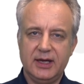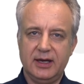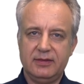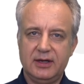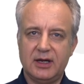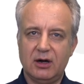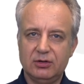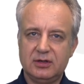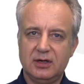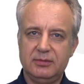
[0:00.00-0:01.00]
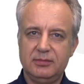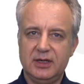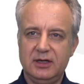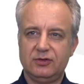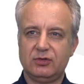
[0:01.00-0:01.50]
and that outcome
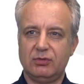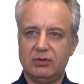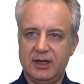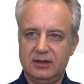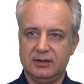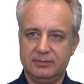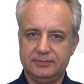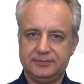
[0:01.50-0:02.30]
is random.